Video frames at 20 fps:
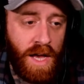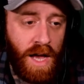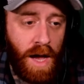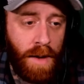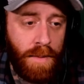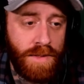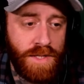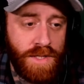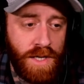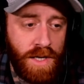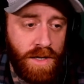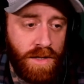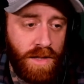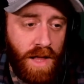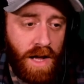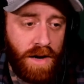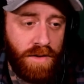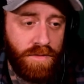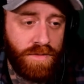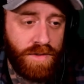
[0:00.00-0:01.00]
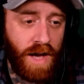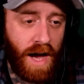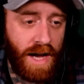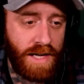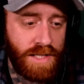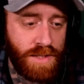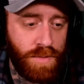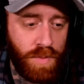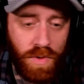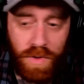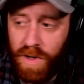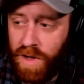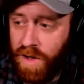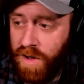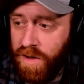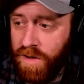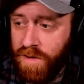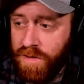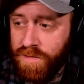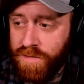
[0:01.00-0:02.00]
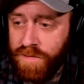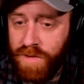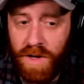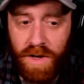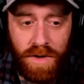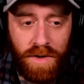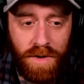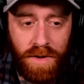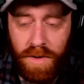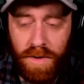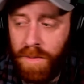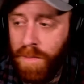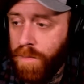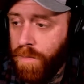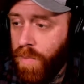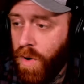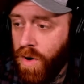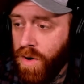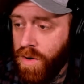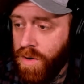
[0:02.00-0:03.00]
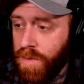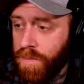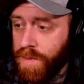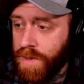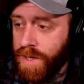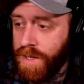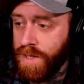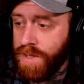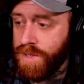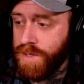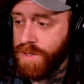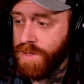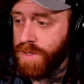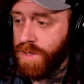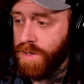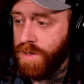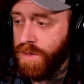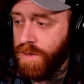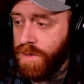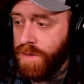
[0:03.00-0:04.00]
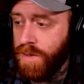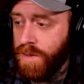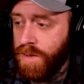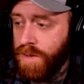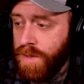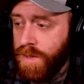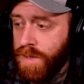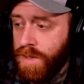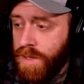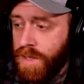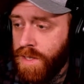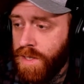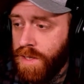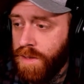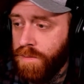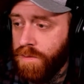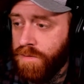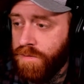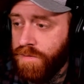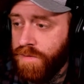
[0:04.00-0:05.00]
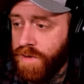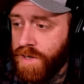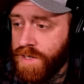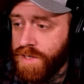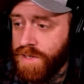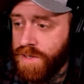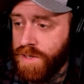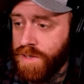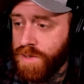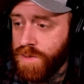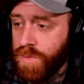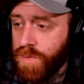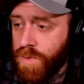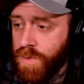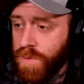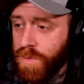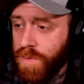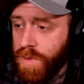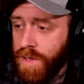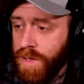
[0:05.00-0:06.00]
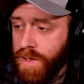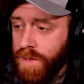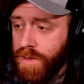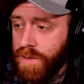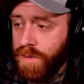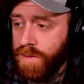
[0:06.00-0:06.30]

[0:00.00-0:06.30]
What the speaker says: I've been seeing a lot of Gospel of Barnabas. Let me fix this real quick.